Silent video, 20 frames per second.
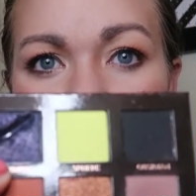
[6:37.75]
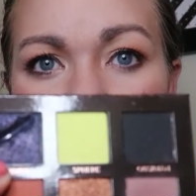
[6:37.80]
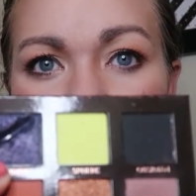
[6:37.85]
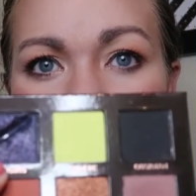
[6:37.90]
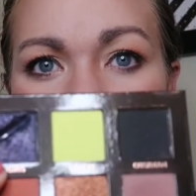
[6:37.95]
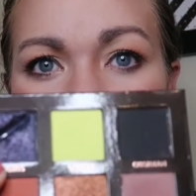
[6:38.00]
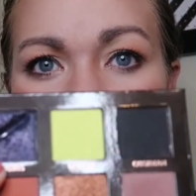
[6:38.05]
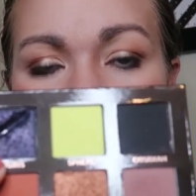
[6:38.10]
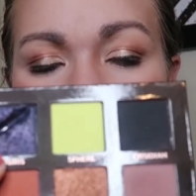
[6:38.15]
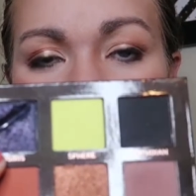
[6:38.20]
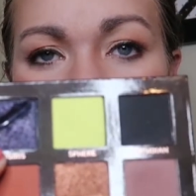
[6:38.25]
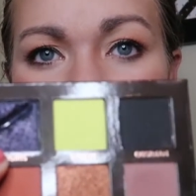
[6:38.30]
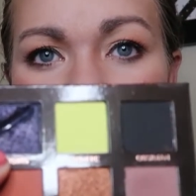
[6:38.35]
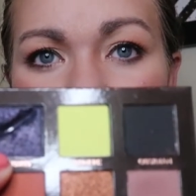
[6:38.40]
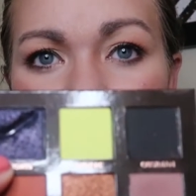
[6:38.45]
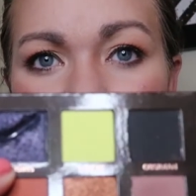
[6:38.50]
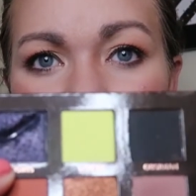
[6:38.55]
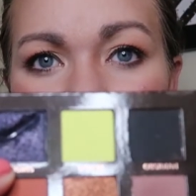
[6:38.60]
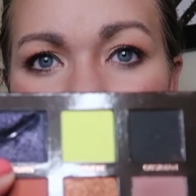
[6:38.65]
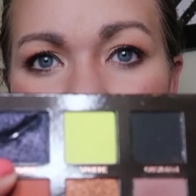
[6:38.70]

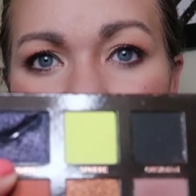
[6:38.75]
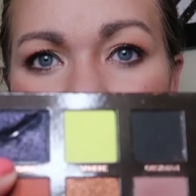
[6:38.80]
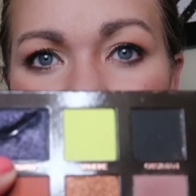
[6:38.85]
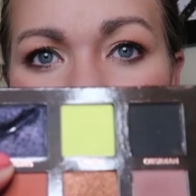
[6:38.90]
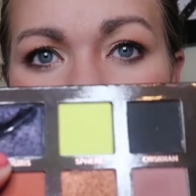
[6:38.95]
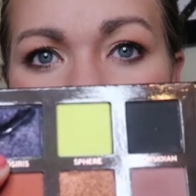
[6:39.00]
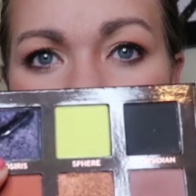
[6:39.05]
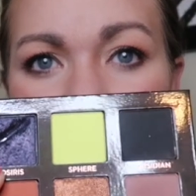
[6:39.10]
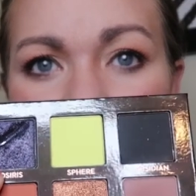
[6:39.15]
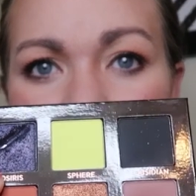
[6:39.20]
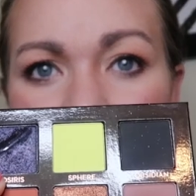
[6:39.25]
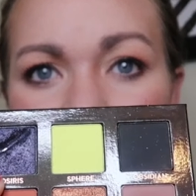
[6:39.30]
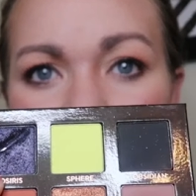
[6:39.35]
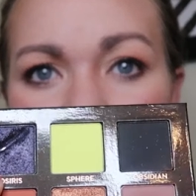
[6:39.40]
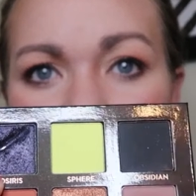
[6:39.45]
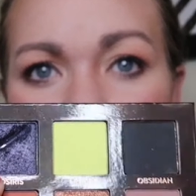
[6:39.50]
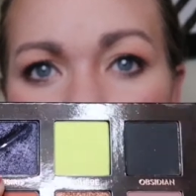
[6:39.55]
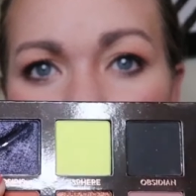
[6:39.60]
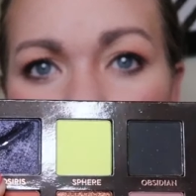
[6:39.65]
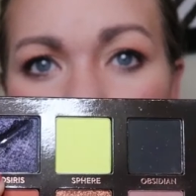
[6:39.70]
teeny tiny
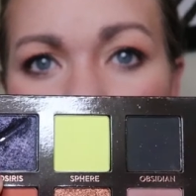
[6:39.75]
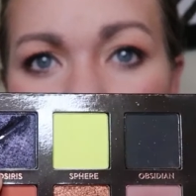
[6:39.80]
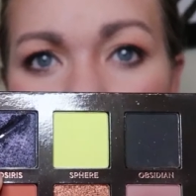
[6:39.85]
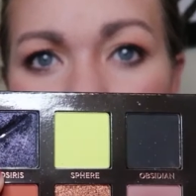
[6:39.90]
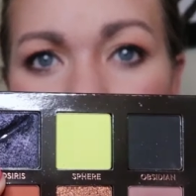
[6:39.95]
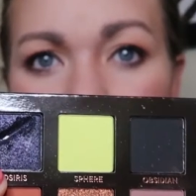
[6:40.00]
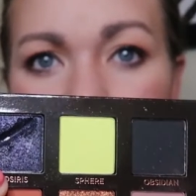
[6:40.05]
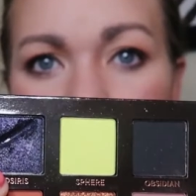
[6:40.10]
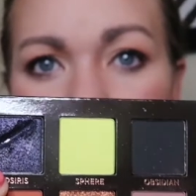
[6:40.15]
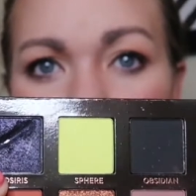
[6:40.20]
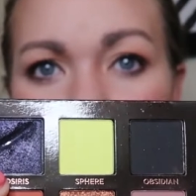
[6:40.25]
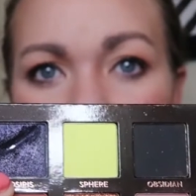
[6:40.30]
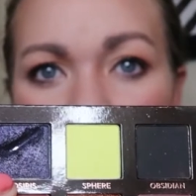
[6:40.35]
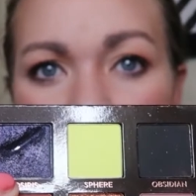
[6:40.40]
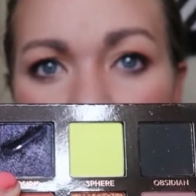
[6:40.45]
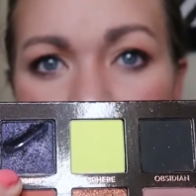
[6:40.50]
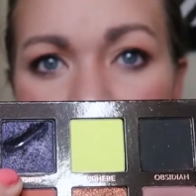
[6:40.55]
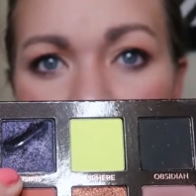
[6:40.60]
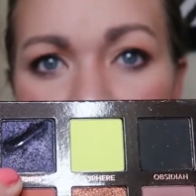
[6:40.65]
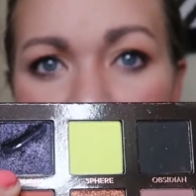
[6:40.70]
little
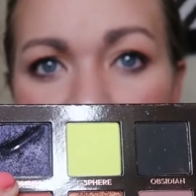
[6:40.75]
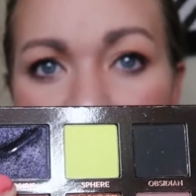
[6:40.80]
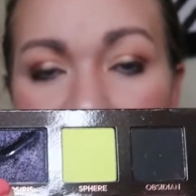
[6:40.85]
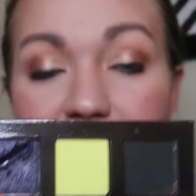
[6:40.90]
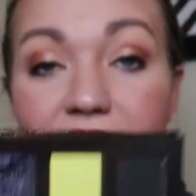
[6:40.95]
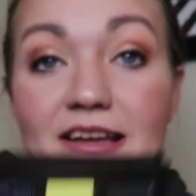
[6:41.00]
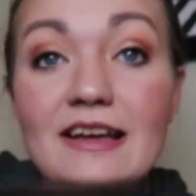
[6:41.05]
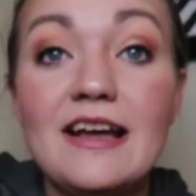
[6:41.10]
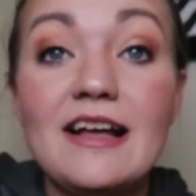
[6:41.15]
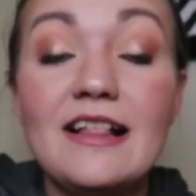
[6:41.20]
baby pan.